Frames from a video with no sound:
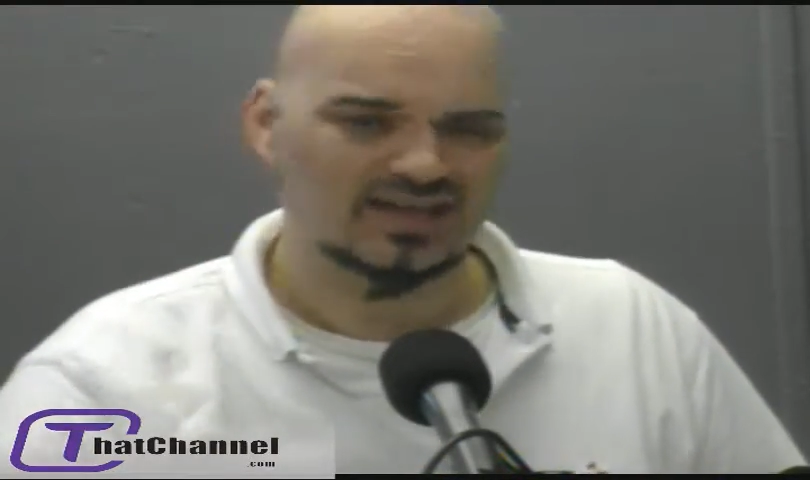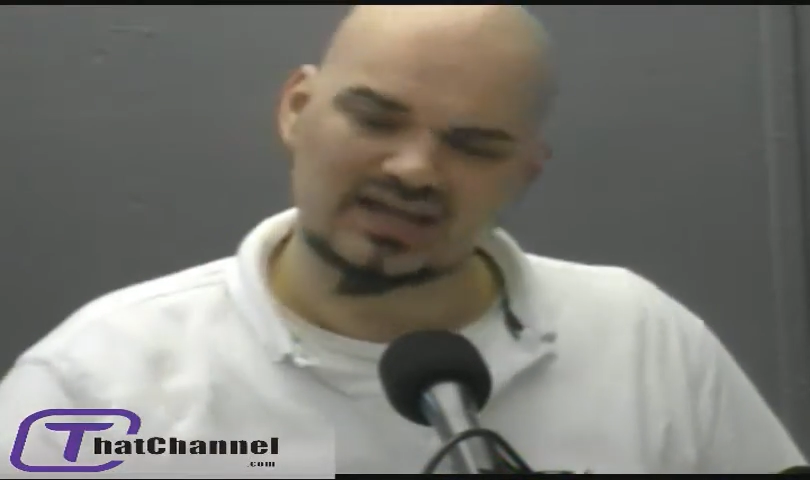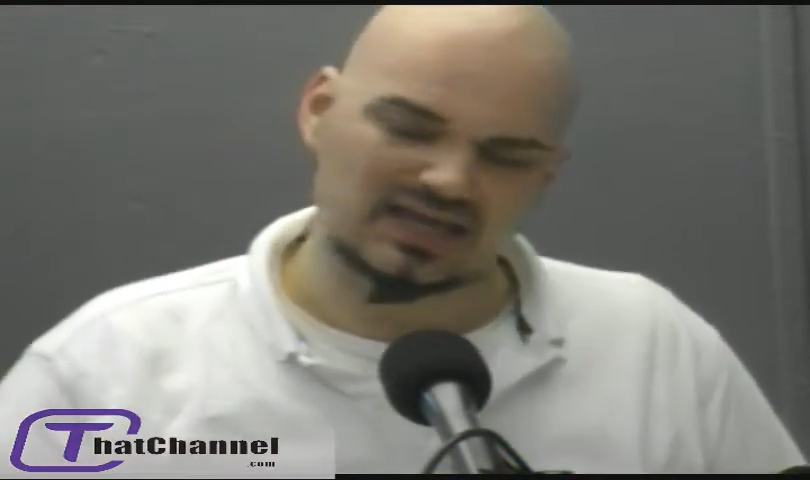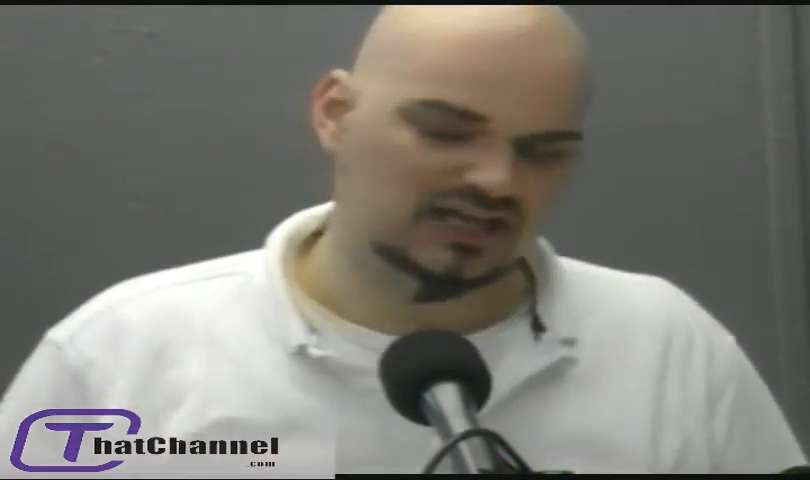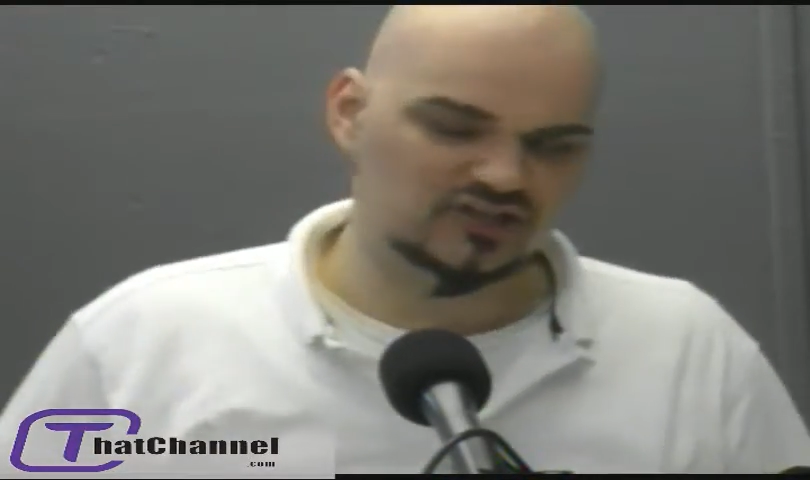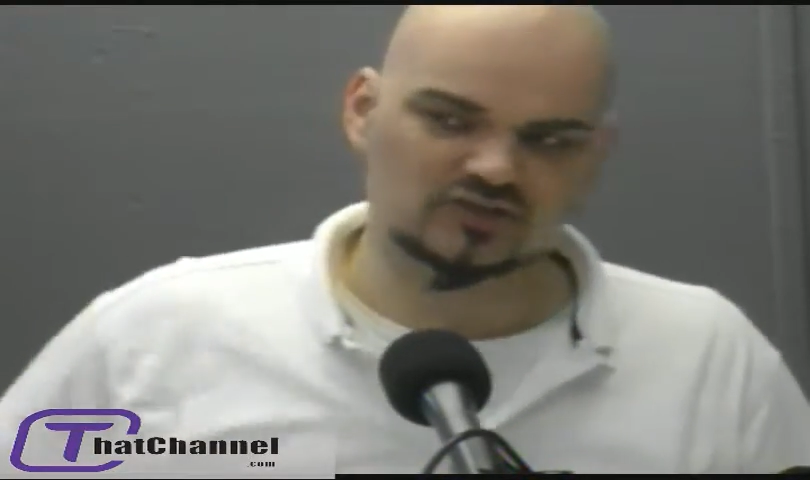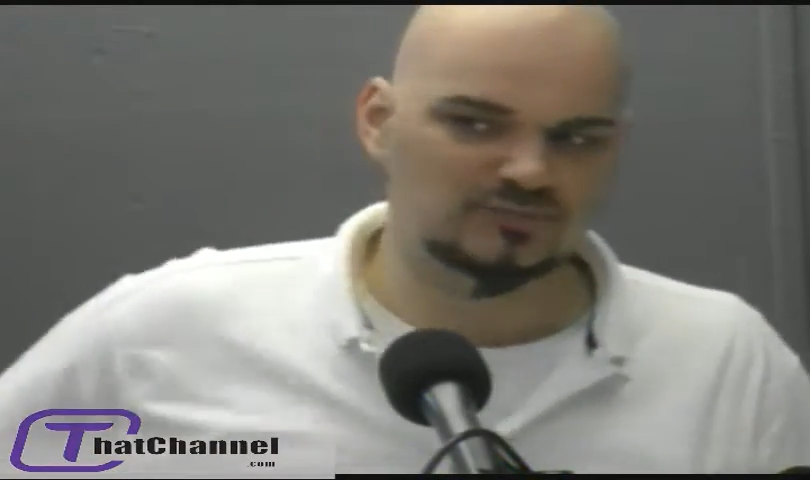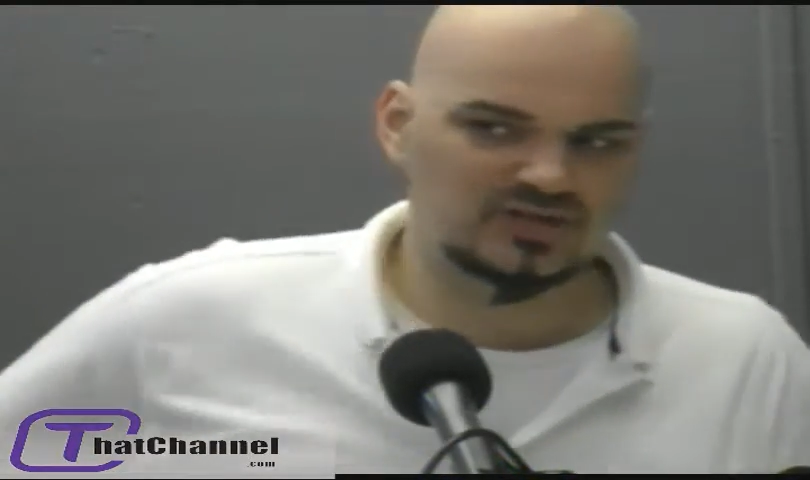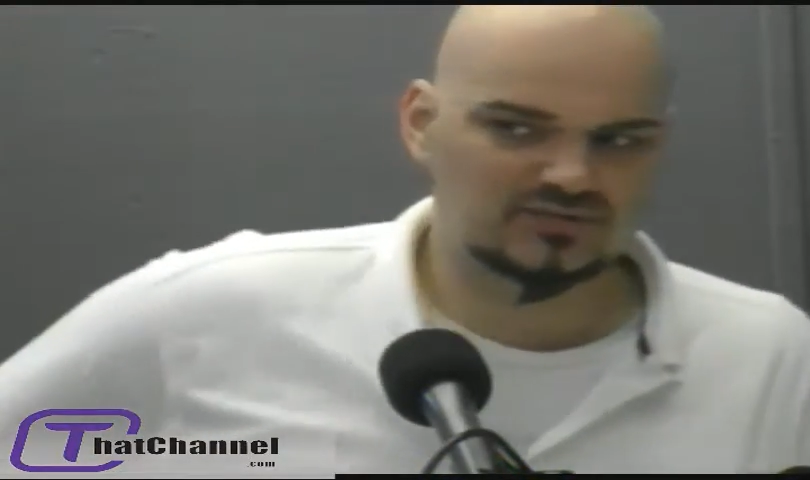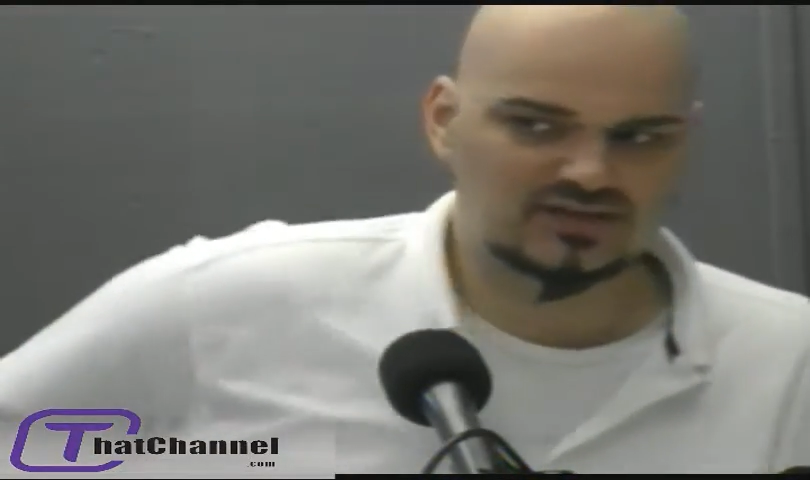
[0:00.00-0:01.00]
and, and, I just don't
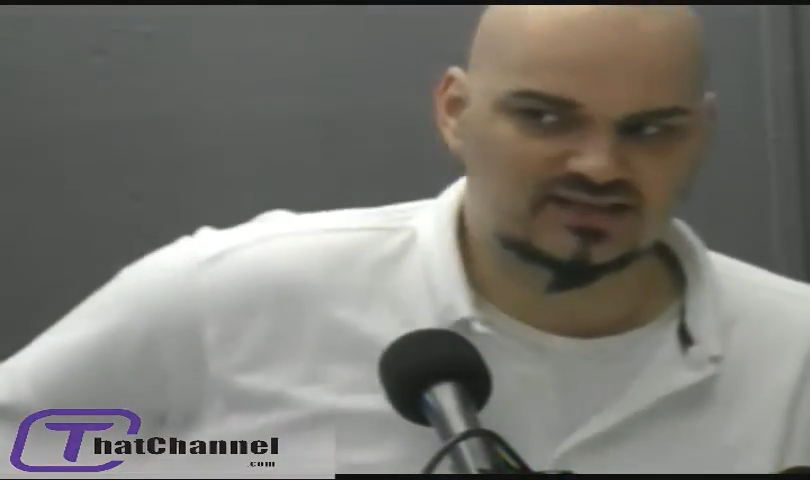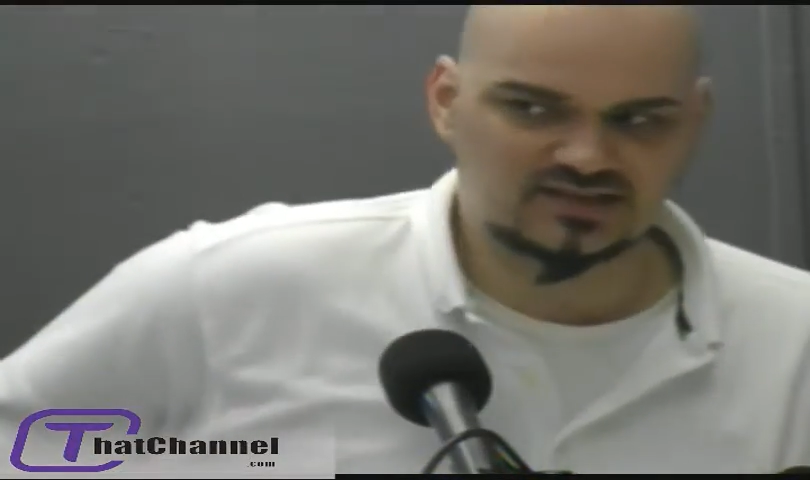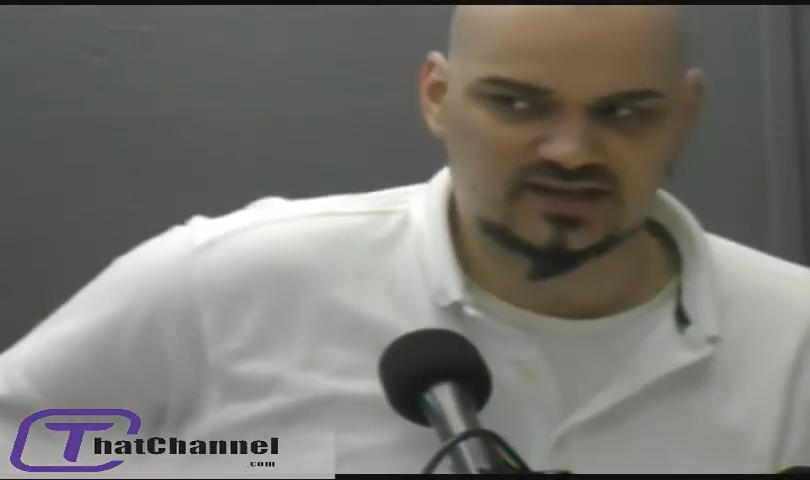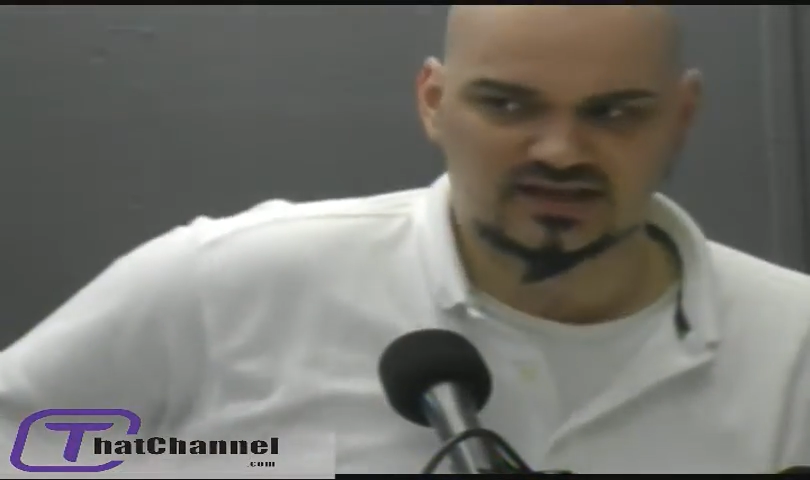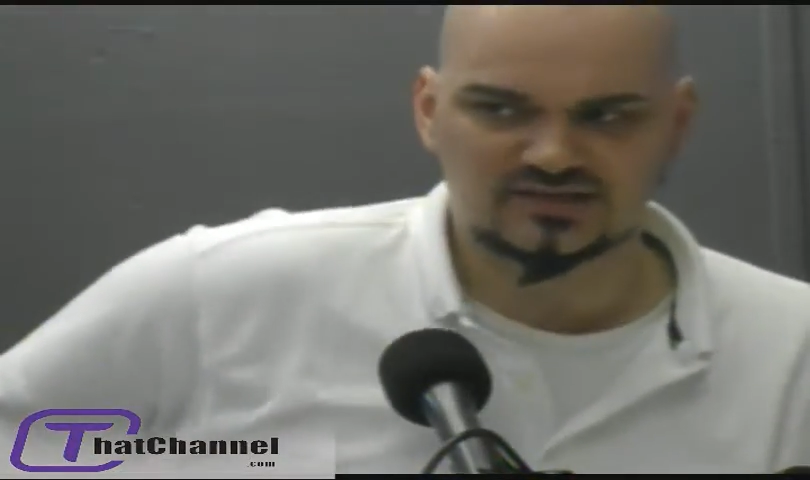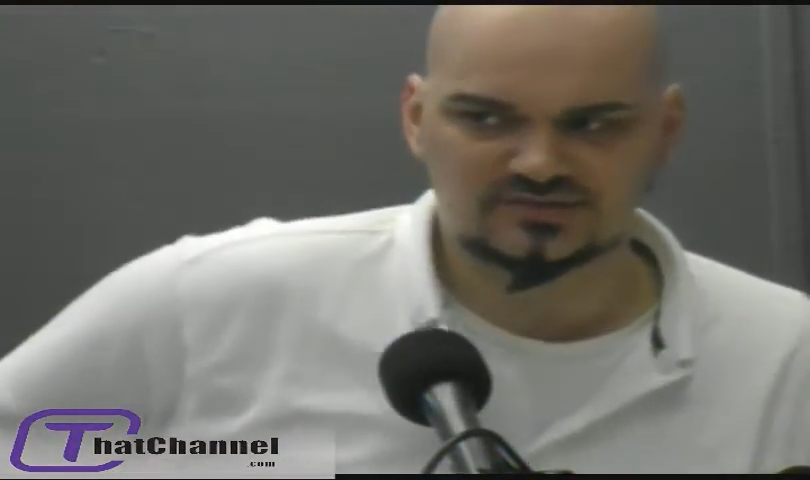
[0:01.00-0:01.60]
believe that that's the case. Well,